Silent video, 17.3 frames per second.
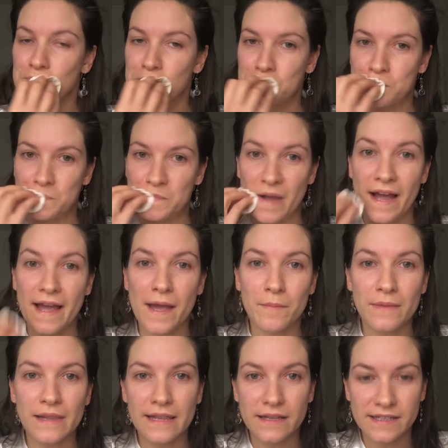I am
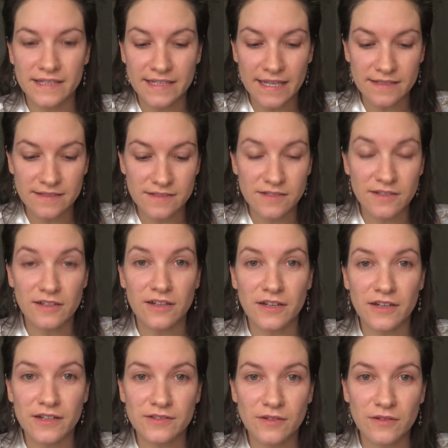yet to
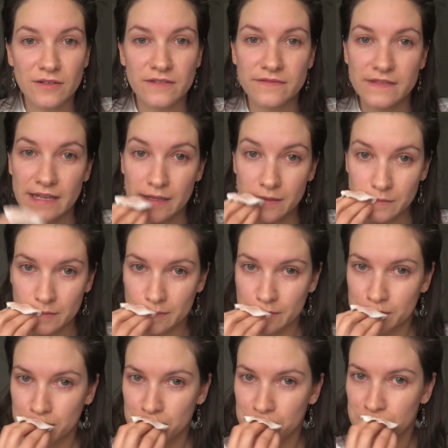learn all of that,
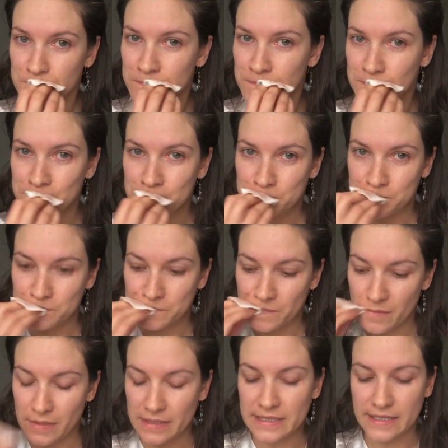
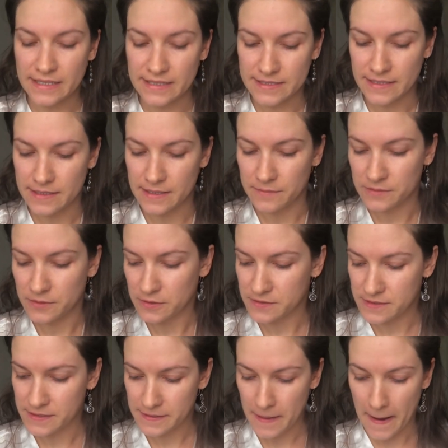but like I said, I'm
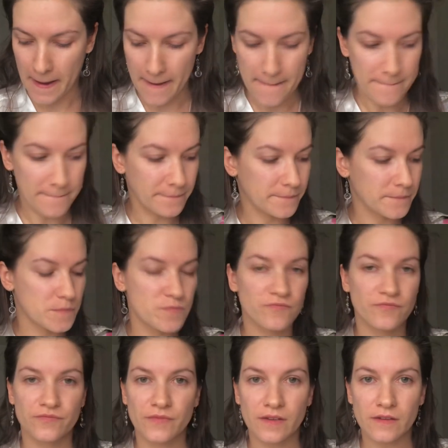not
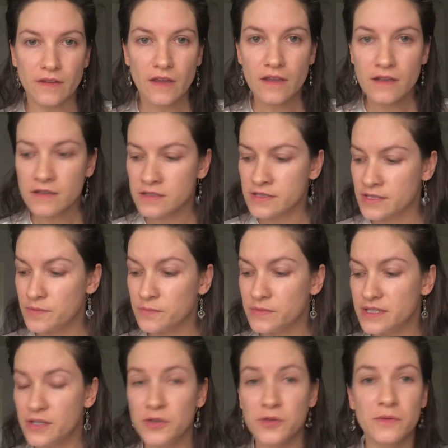
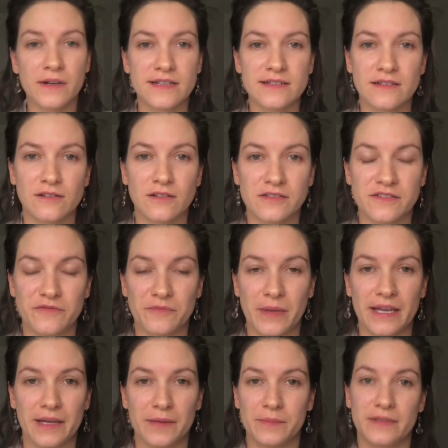somebody who wears a lot of
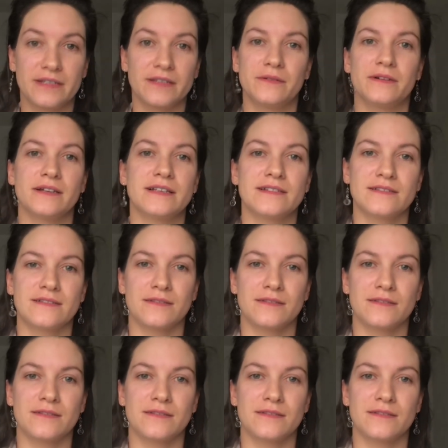makeup anyway, so.